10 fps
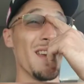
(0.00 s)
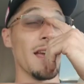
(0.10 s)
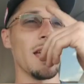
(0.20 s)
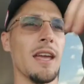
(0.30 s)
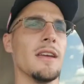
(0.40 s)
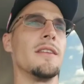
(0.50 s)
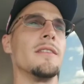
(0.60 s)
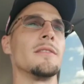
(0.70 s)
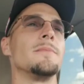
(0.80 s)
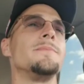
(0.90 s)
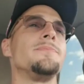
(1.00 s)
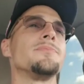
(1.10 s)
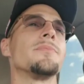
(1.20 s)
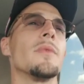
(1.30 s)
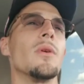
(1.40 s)
and
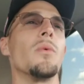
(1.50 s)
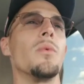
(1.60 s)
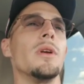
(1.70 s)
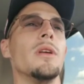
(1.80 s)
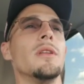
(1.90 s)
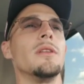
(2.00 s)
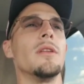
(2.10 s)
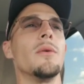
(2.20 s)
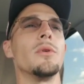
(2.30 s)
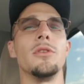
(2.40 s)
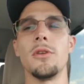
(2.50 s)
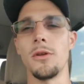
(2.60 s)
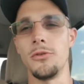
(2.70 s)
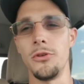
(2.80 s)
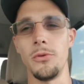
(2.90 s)
when you go
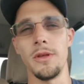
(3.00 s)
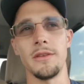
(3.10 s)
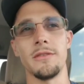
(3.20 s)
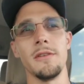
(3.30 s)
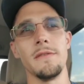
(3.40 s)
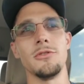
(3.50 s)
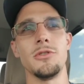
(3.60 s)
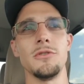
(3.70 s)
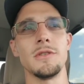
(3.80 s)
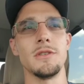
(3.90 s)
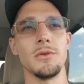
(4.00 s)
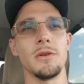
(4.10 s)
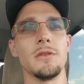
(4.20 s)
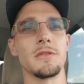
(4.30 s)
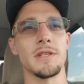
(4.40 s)
to do this, if you choose to do
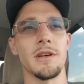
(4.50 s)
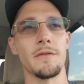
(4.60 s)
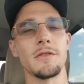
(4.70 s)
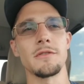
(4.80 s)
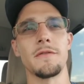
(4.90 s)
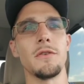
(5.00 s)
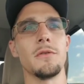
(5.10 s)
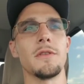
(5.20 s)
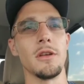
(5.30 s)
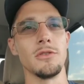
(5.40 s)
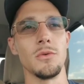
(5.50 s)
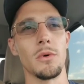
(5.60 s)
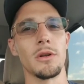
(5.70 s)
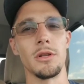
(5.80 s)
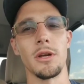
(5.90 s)
it yourself, there's a few things you
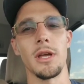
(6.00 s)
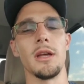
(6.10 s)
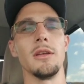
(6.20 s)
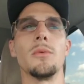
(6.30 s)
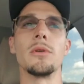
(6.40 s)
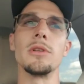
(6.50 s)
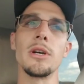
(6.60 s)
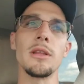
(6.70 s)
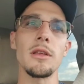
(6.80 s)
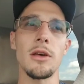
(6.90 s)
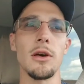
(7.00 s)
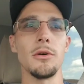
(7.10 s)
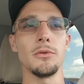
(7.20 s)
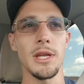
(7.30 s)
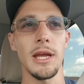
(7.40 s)
want to look at. You want to look at the
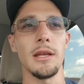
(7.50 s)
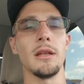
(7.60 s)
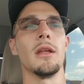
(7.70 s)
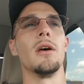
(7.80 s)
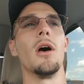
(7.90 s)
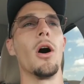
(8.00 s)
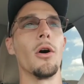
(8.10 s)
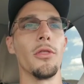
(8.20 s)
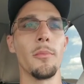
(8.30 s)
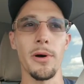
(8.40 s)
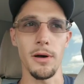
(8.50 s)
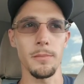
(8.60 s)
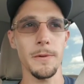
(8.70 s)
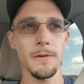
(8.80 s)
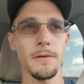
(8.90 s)
code date on the pump,